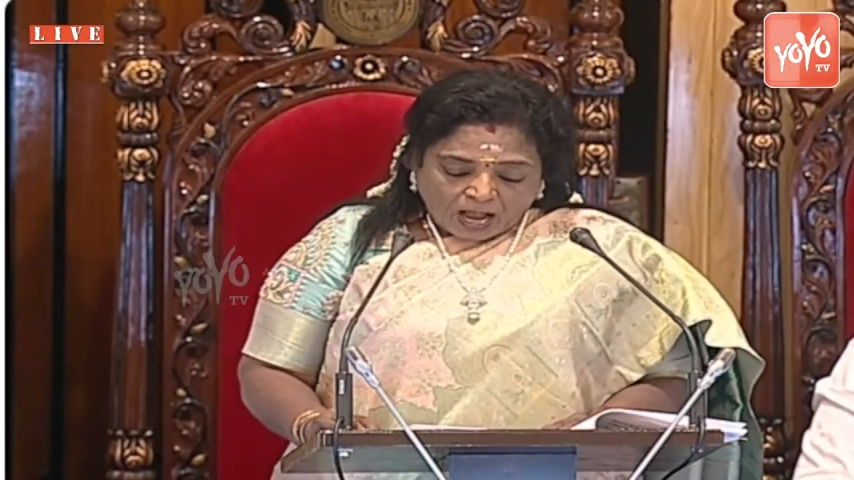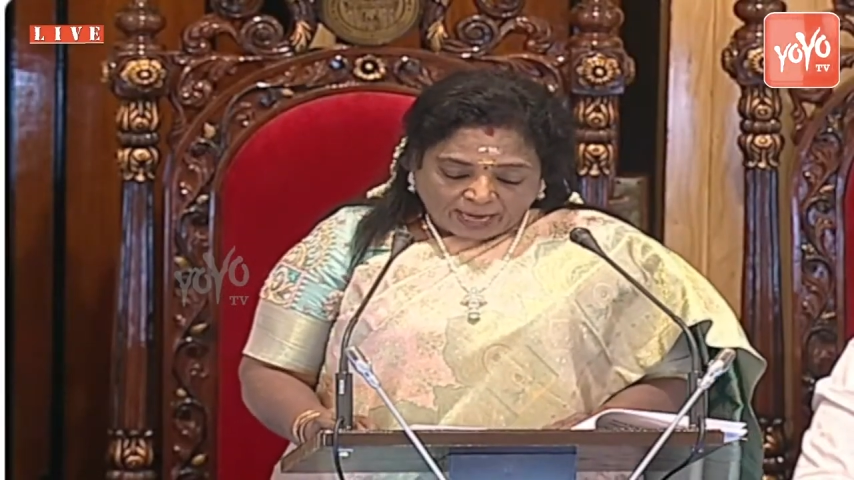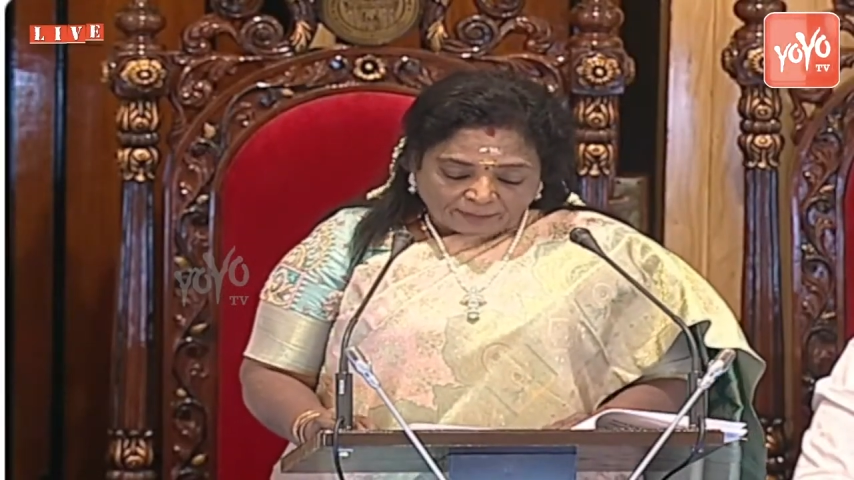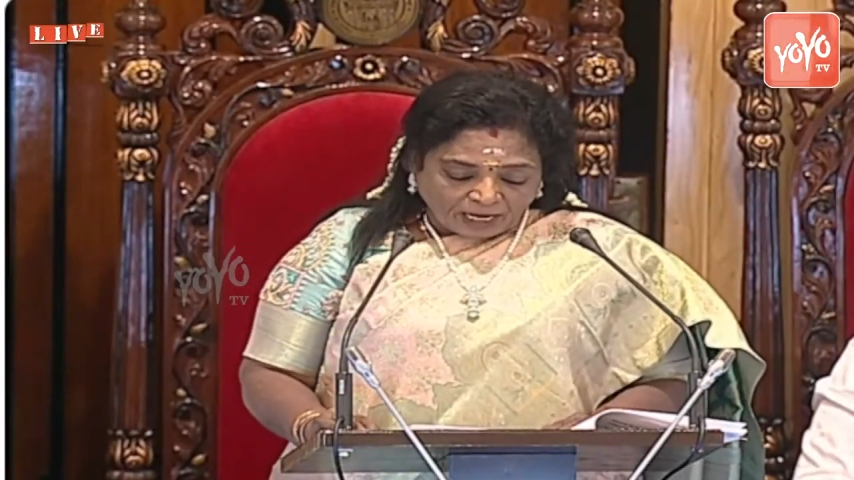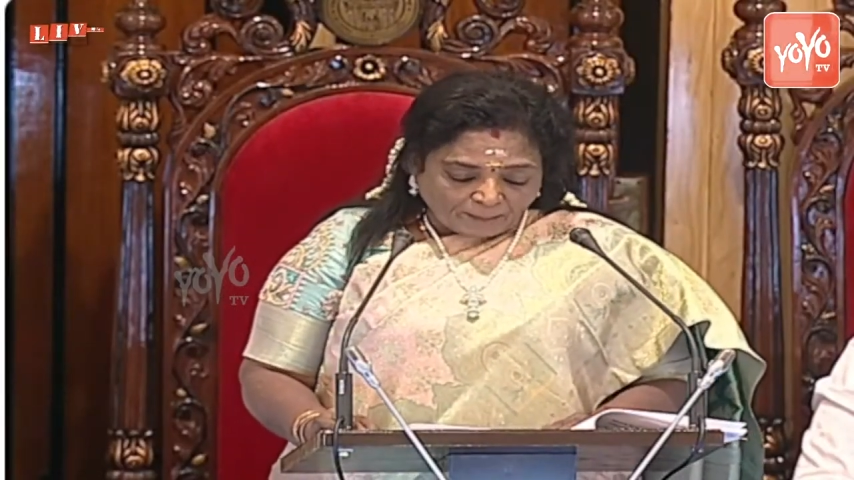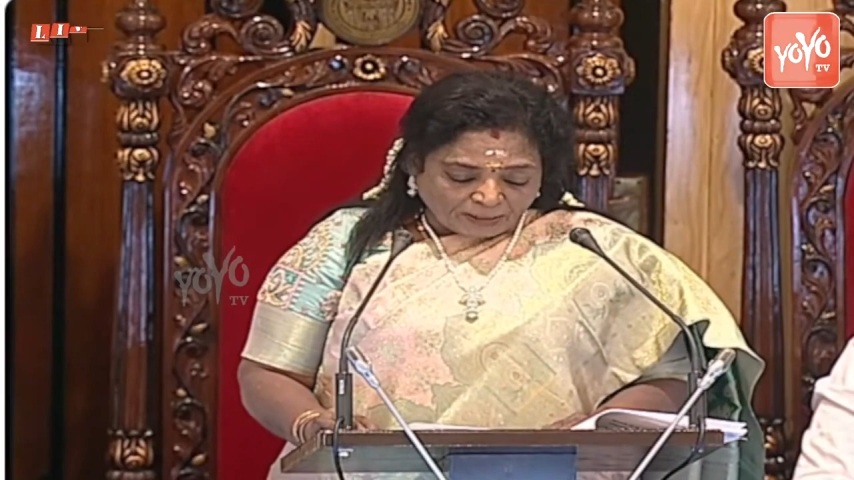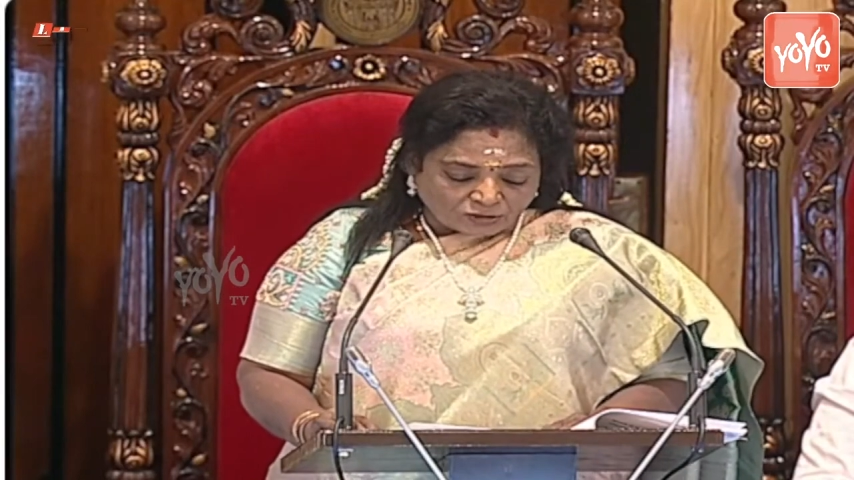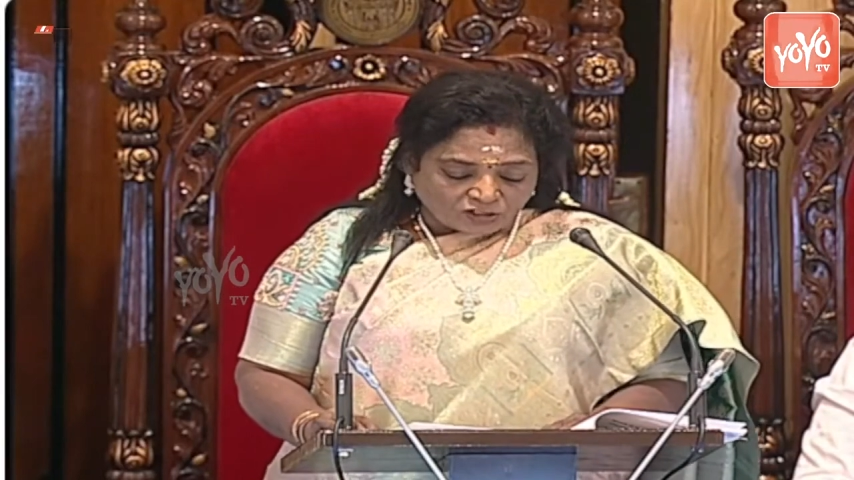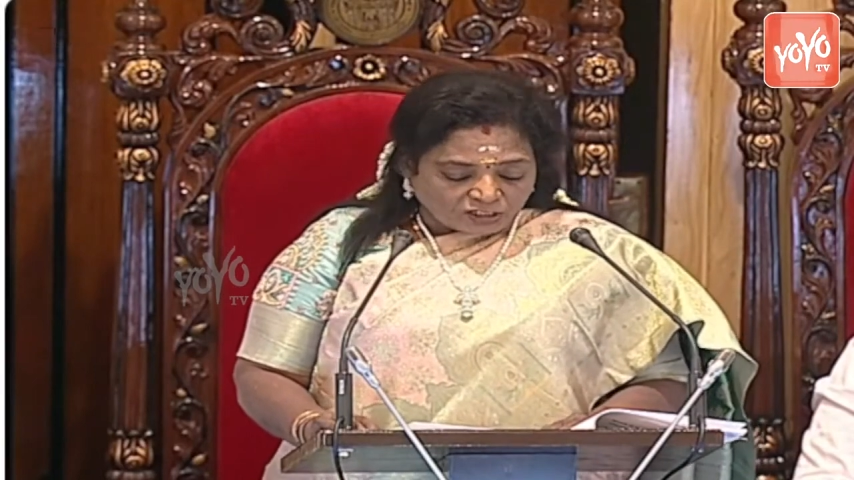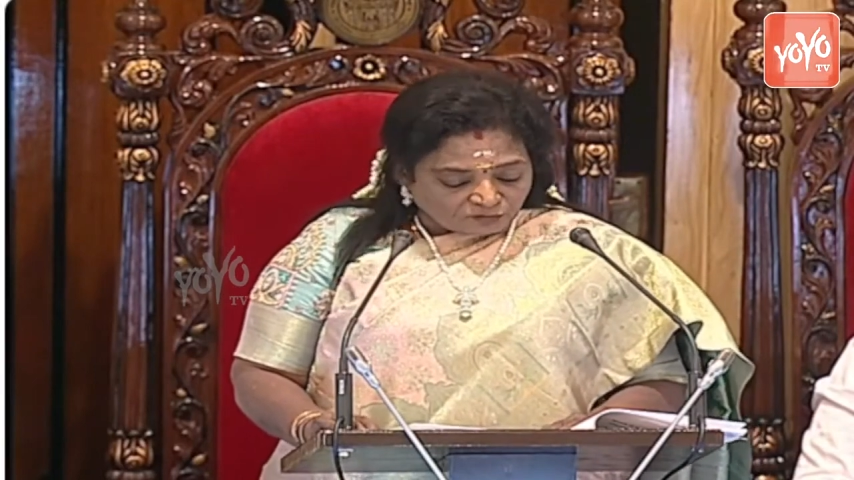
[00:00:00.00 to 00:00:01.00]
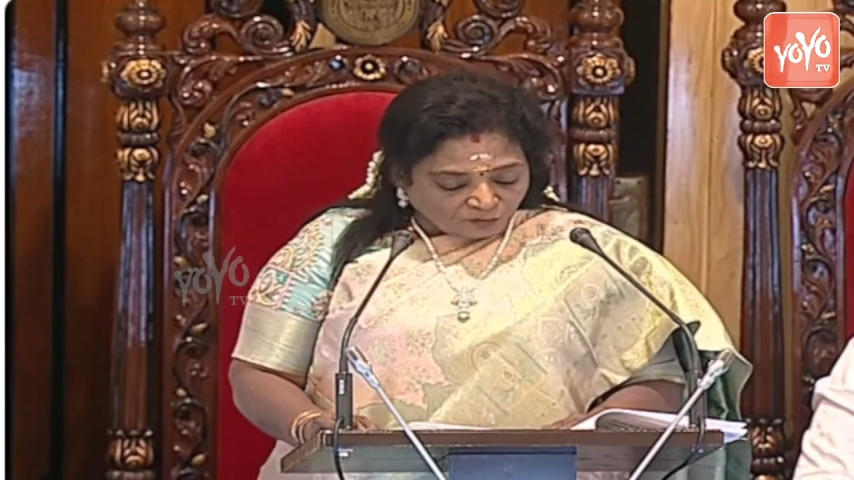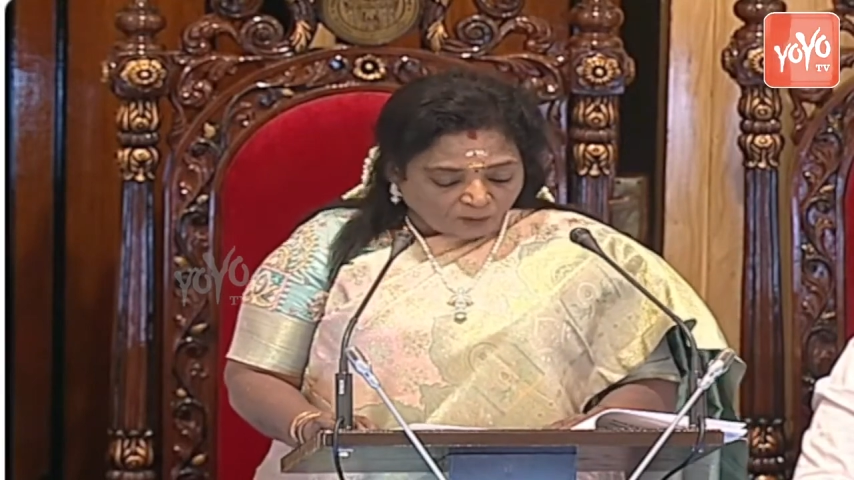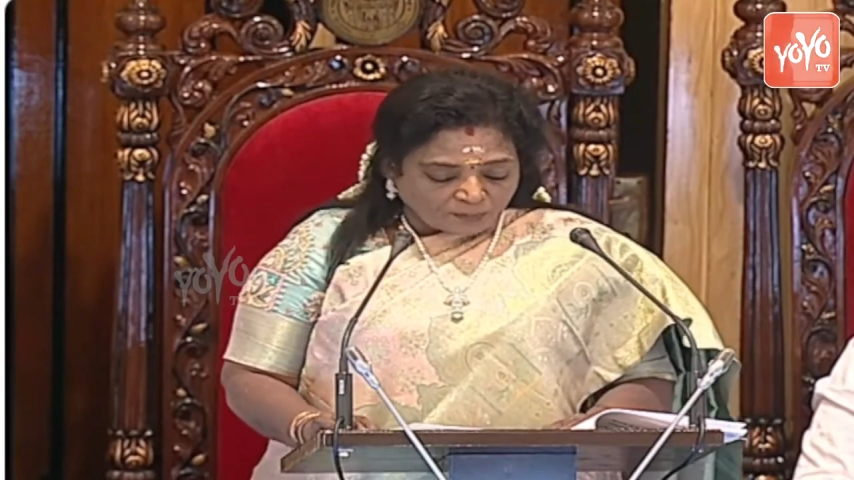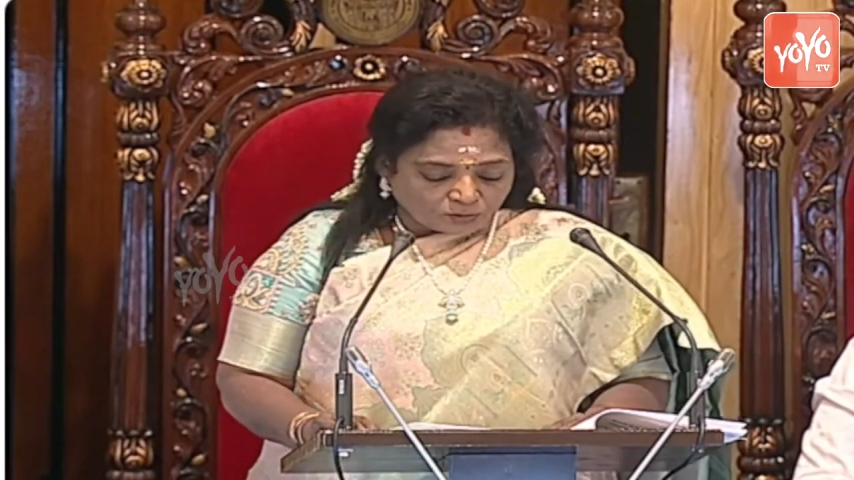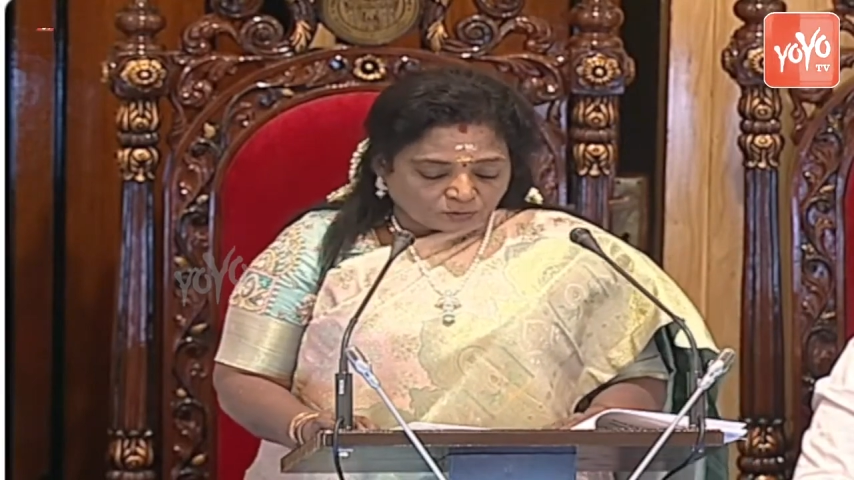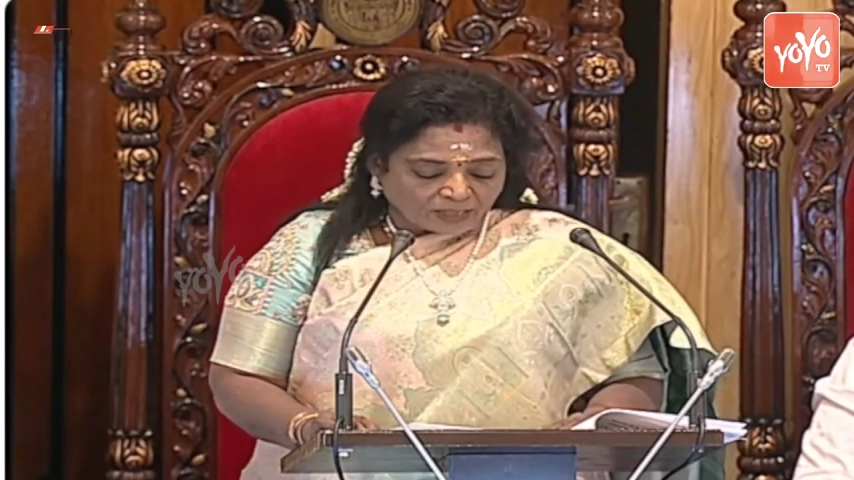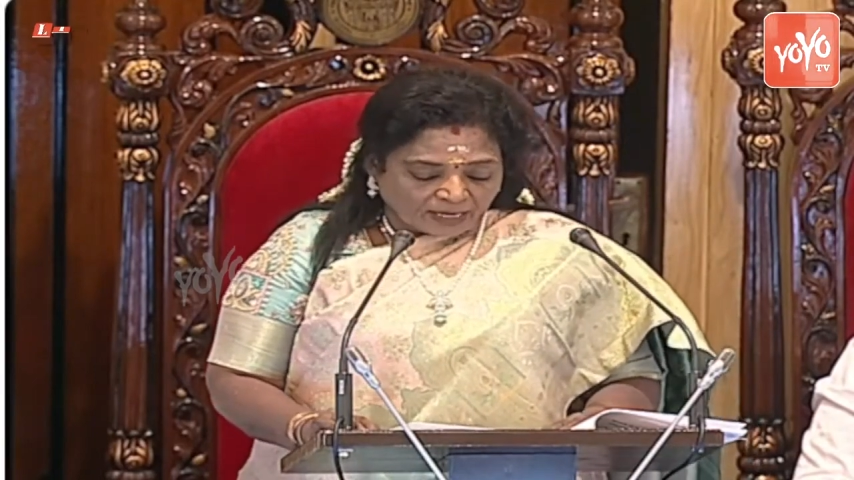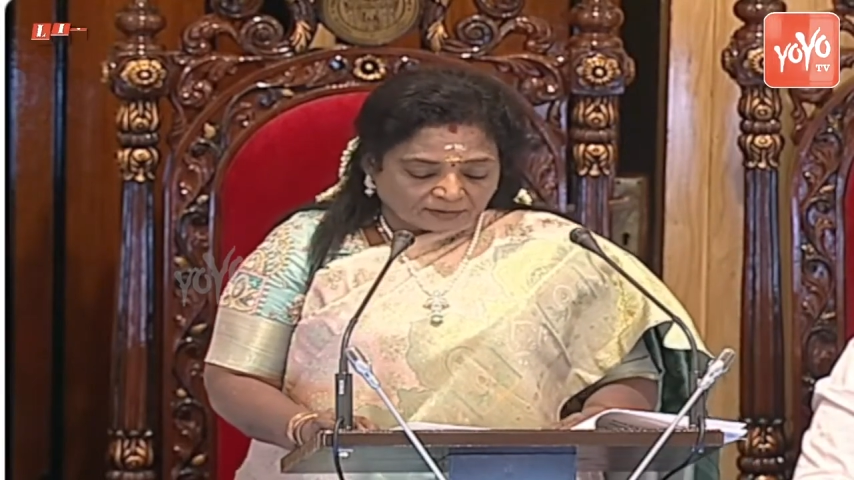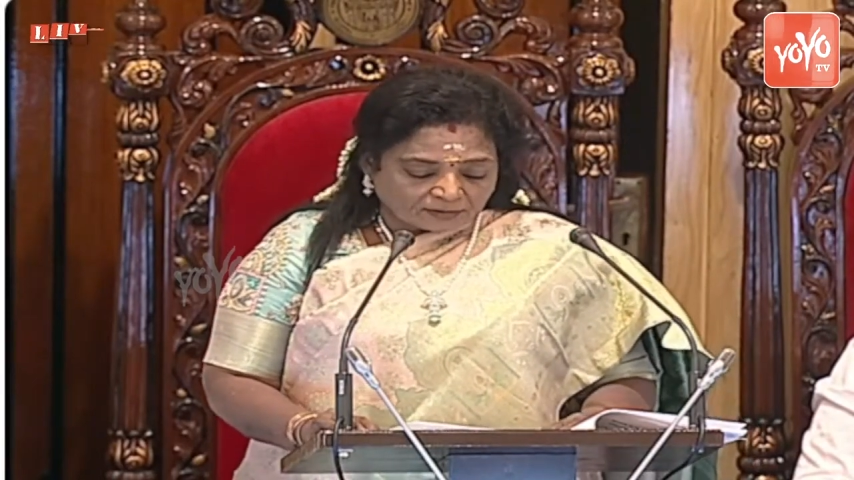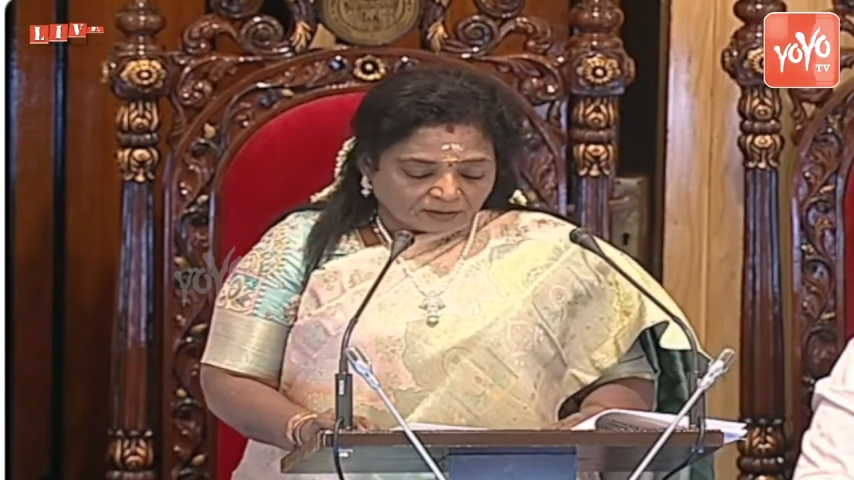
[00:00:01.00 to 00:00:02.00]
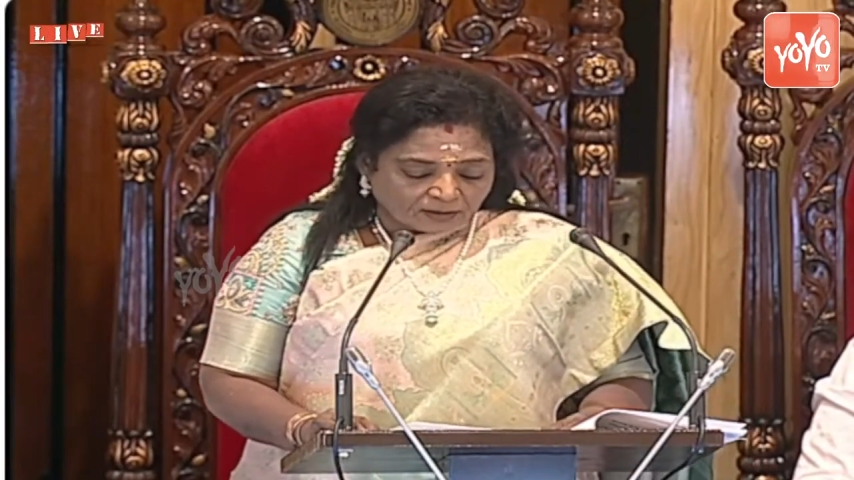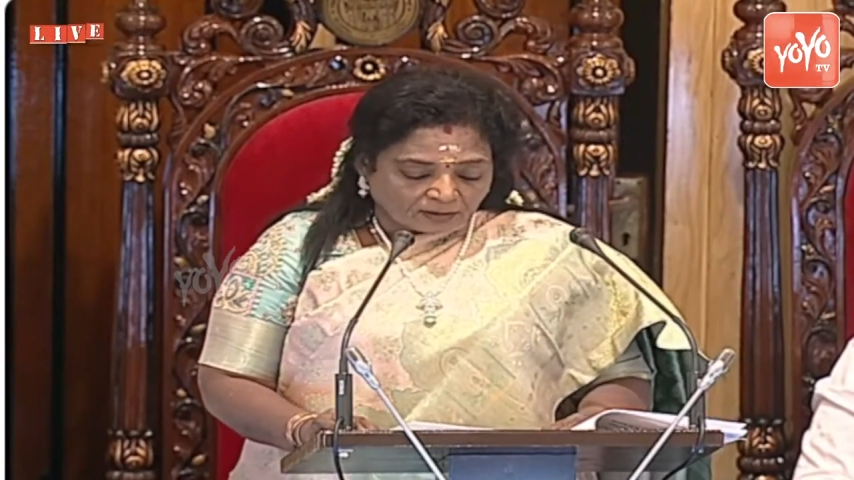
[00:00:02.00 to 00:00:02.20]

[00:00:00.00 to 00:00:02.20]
I am happy to inform you that